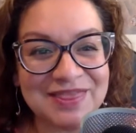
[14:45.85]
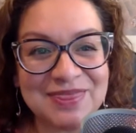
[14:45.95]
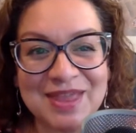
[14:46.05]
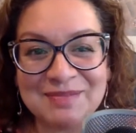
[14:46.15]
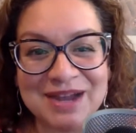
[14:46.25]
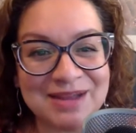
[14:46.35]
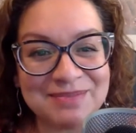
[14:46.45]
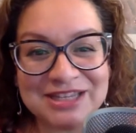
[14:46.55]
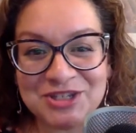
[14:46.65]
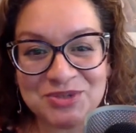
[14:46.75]
They might
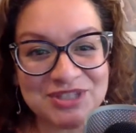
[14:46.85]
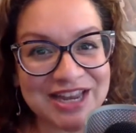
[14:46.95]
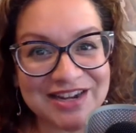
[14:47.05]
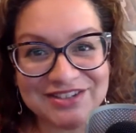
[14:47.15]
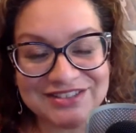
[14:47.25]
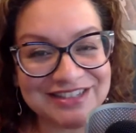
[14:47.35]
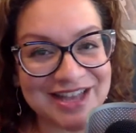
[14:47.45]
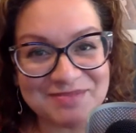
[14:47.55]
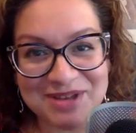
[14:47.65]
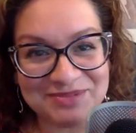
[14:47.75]
be too scared to
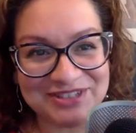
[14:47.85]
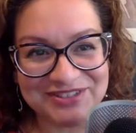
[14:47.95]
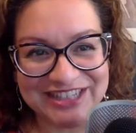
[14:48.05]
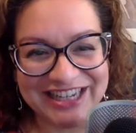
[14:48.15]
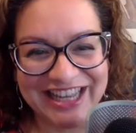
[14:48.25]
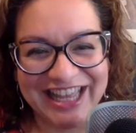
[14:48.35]
come up to it.